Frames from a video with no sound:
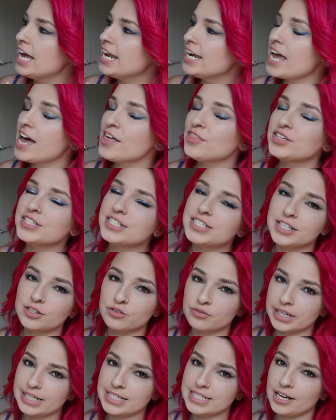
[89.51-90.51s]
Now, this
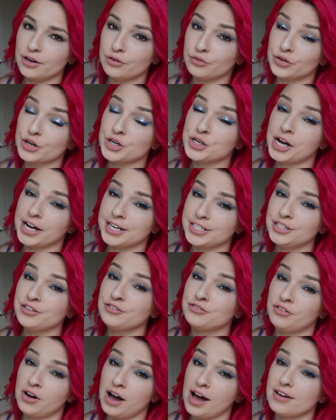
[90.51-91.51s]
did retail for
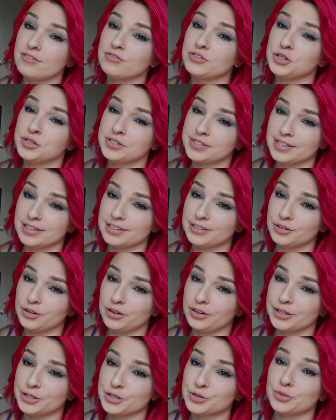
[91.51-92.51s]

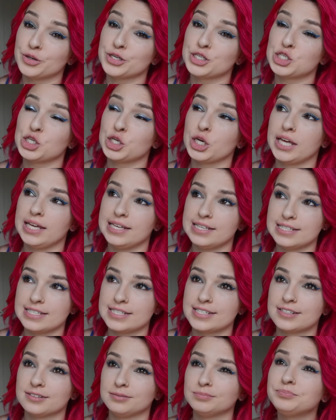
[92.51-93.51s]
NZD$95, which
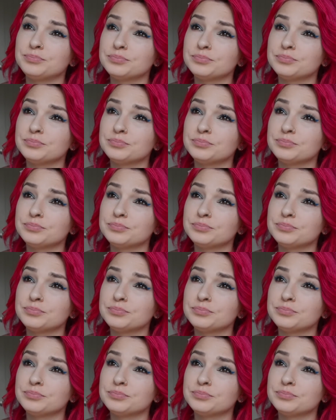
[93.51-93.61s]
is